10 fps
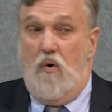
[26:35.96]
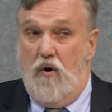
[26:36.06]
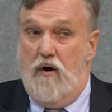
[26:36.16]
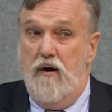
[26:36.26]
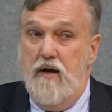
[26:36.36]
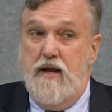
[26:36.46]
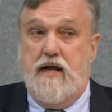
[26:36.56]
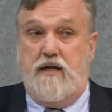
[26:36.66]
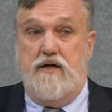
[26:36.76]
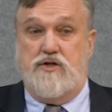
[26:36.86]
Or
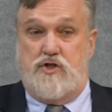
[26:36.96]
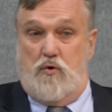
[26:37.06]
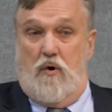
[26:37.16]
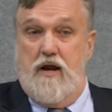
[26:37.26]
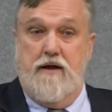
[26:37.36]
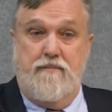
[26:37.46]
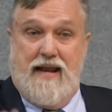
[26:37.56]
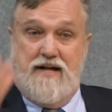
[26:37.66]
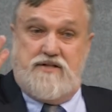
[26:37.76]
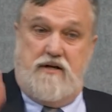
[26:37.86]
he can destroy him,
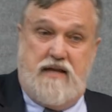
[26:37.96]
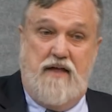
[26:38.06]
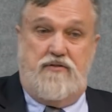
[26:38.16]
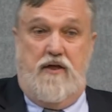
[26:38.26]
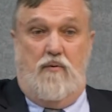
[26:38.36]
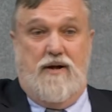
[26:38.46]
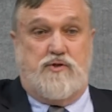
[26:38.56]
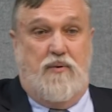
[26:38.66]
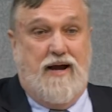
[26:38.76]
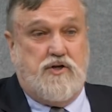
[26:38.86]
and it's a death and a
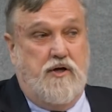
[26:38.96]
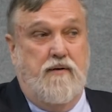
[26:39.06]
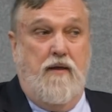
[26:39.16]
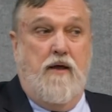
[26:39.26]
resurrection.